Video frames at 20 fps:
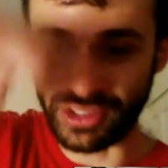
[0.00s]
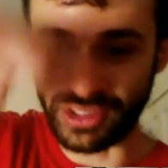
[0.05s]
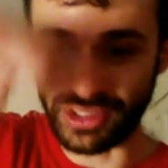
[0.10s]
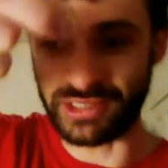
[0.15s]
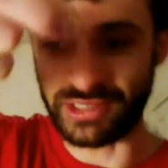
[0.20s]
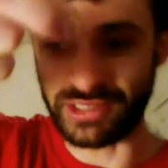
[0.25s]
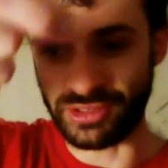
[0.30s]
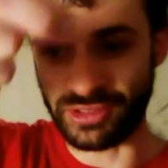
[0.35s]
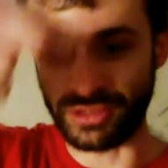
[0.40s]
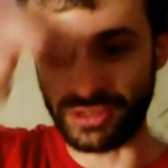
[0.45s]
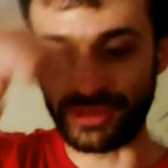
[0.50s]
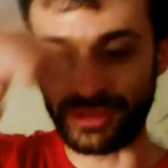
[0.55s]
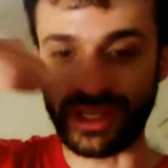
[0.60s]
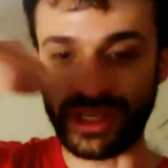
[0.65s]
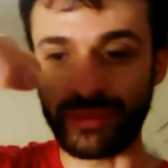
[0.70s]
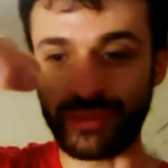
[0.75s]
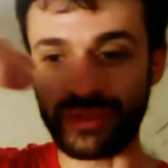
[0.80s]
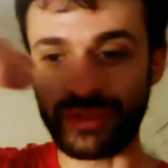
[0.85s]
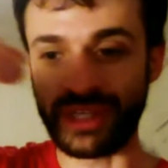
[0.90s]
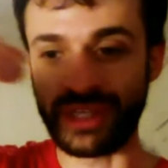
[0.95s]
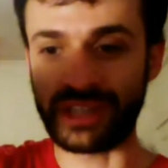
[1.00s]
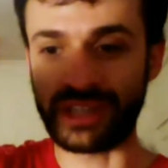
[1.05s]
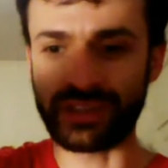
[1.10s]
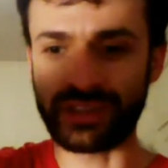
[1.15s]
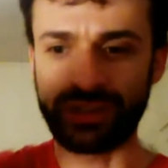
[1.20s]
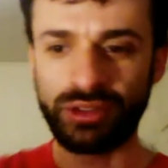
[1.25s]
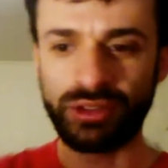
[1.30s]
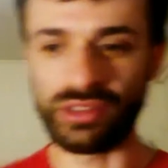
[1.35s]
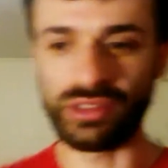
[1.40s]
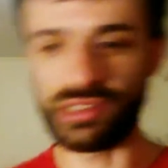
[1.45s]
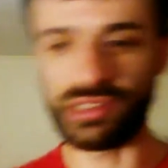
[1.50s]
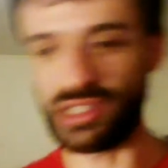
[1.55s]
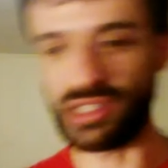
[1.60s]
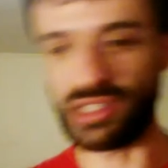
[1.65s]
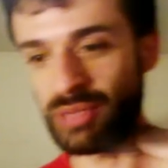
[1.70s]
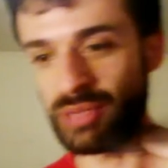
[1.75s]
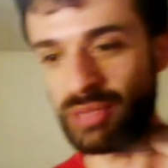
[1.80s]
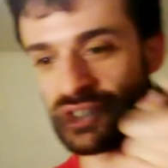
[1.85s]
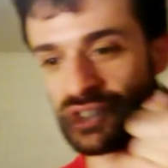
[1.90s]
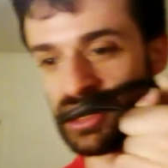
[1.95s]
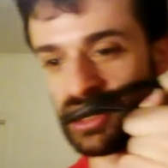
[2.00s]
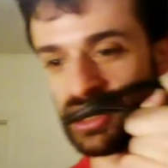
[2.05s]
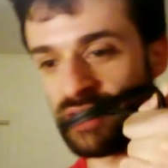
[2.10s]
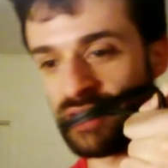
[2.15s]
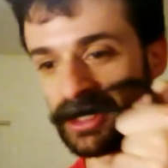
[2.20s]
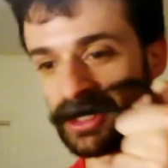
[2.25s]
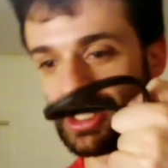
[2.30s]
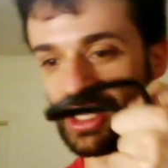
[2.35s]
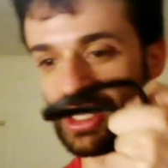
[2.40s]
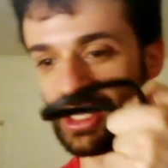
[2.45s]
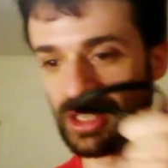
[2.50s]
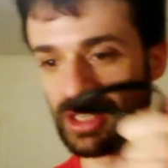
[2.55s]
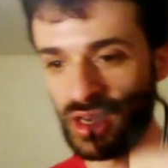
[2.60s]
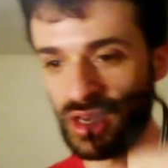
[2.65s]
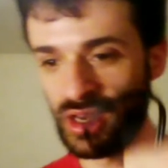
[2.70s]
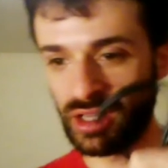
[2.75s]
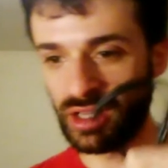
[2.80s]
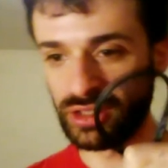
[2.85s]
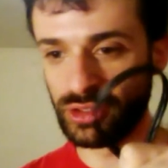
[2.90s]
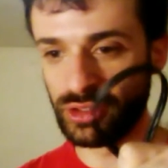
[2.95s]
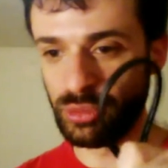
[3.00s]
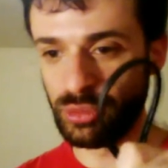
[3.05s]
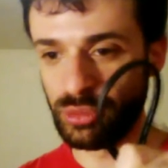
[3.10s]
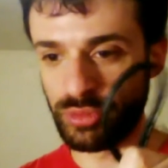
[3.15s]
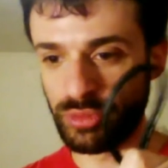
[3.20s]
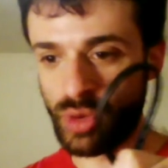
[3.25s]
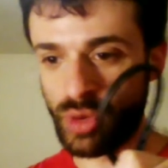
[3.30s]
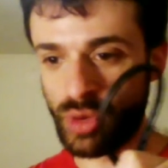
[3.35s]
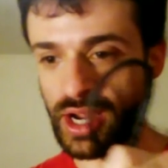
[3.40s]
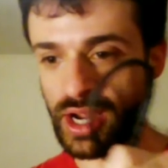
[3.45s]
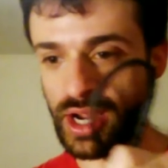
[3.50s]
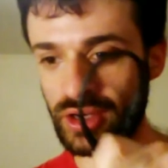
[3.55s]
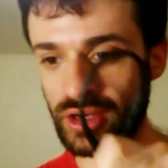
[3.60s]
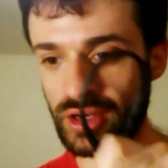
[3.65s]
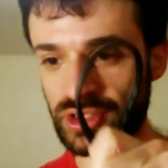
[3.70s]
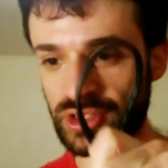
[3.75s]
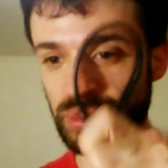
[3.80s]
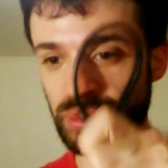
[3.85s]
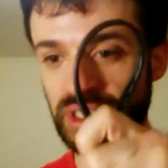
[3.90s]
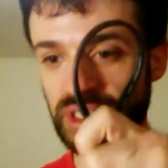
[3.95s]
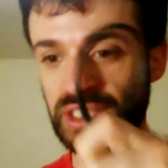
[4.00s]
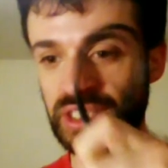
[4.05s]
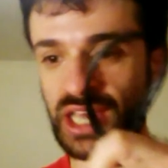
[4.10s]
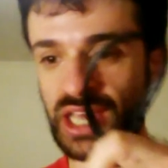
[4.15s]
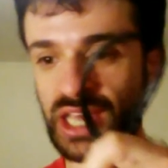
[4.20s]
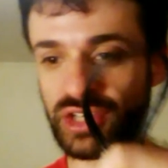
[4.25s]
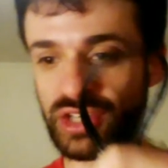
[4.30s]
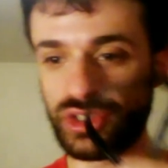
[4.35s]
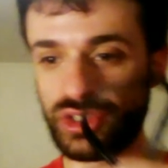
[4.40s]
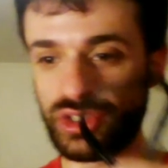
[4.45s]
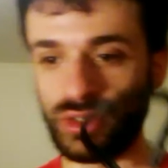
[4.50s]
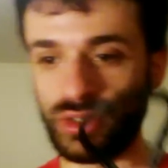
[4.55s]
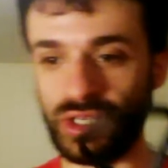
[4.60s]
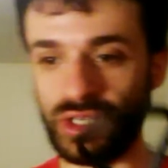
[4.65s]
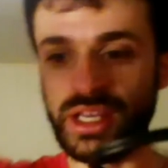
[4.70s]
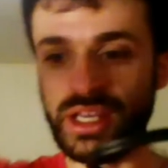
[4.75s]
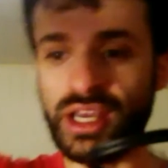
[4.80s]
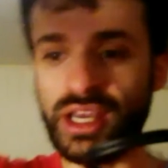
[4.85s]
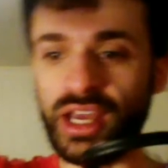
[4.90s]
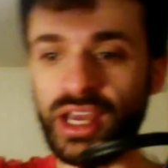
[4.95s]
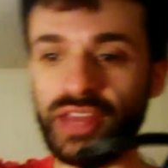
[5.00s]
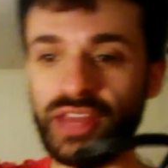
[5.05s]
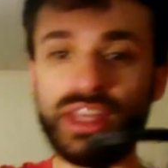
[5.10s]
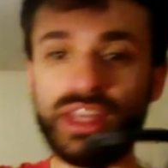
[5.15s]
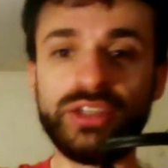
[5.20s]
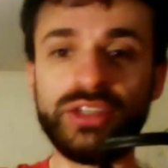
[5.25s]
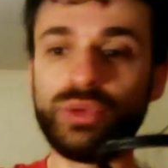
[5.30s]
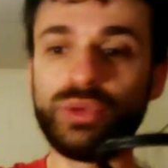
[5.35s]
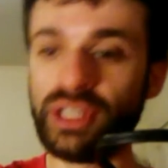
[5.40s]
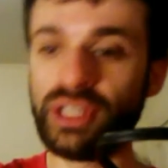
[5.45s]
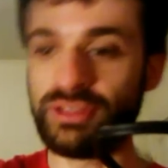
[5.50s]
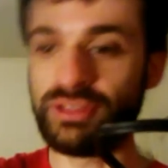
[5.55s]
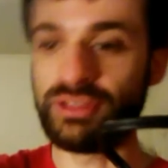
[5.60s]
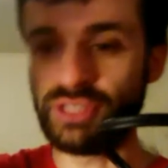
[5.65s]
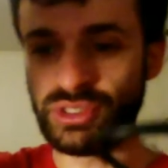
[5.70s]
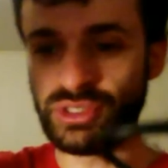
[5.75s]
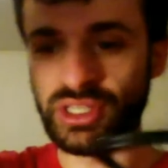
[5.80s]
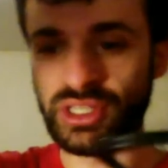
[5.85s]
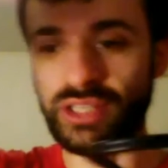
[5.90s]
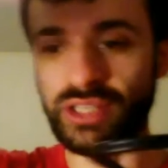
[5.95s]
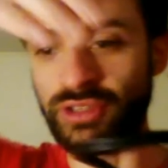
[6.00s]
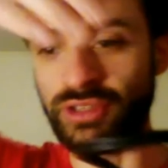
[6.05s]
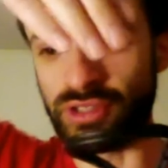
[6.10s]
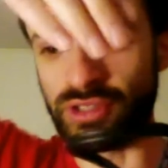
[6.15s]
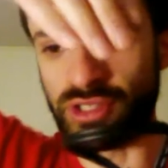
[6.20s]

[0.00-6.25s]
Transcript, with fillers: that's a certain type of task, you could instead imagine having like a loop of wire or something yeah. attached to it. And then you wouldn't have to use any fingers at